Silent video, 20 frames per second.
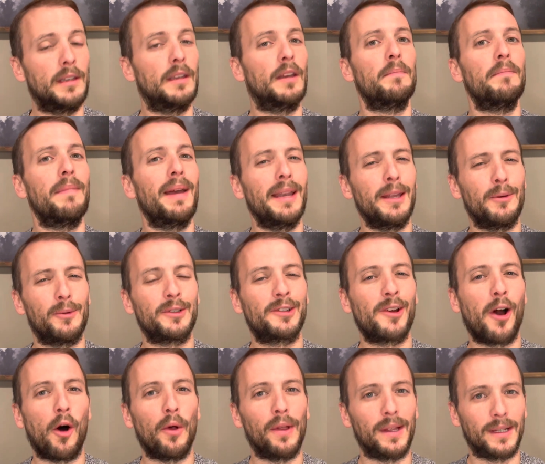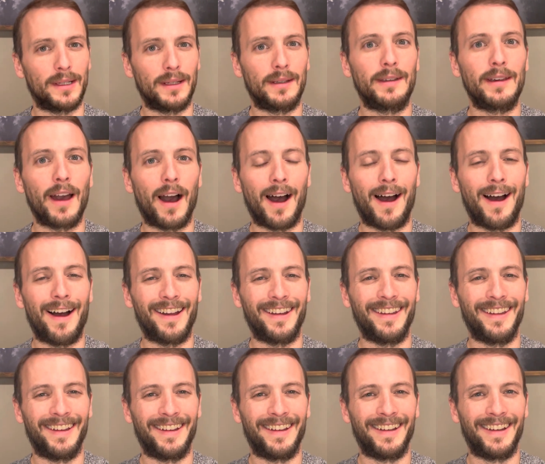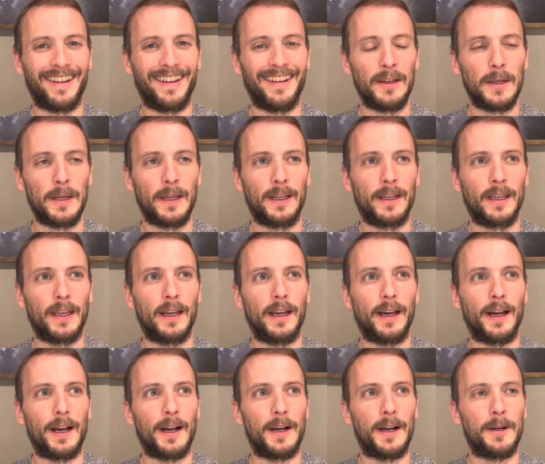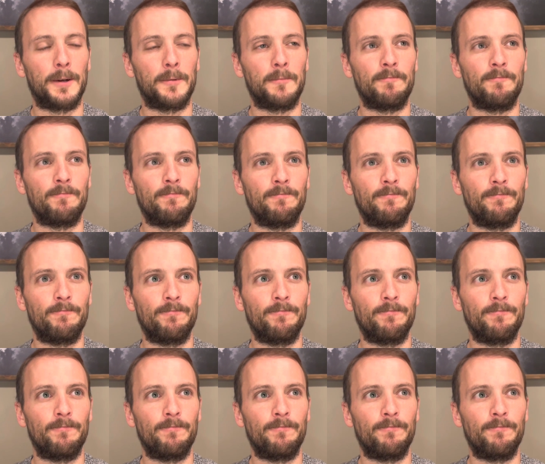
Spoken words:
Many would call it God, and